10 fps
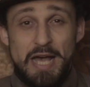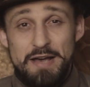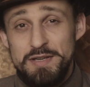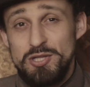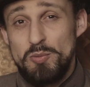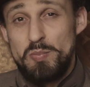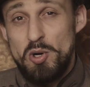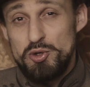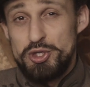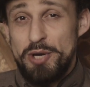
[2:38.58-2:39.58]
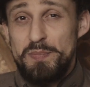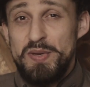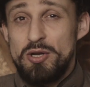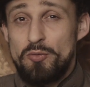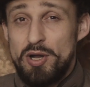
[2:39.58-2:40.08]
Having the bow
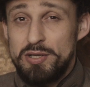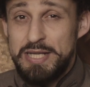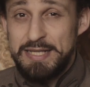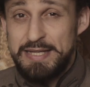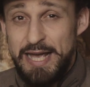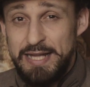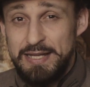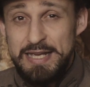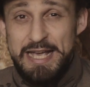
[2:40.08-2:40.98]
jumping around like that